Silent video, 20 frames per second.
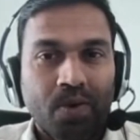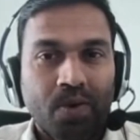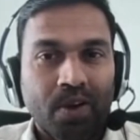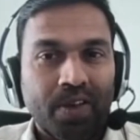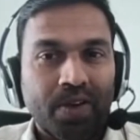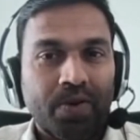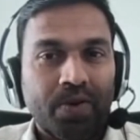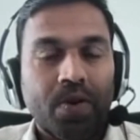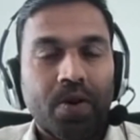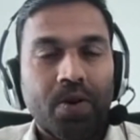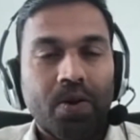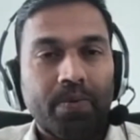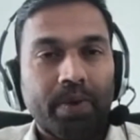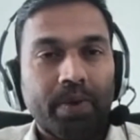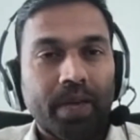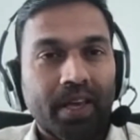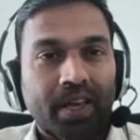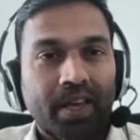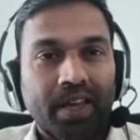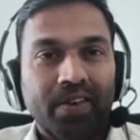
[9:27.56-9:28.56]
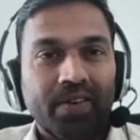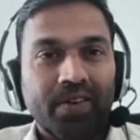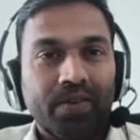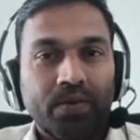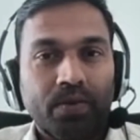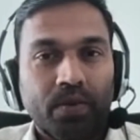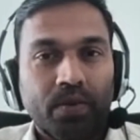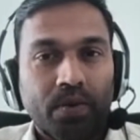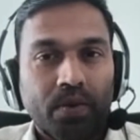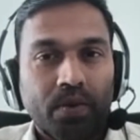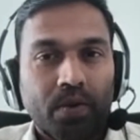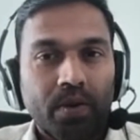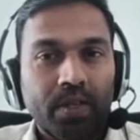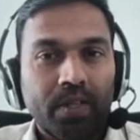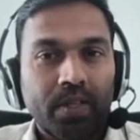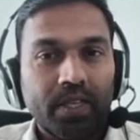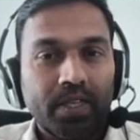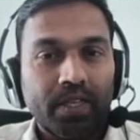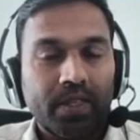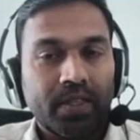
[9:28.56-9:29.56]
it all began. So all
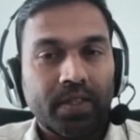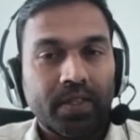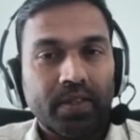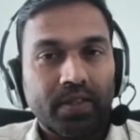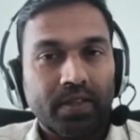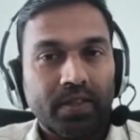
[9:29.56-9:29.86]
these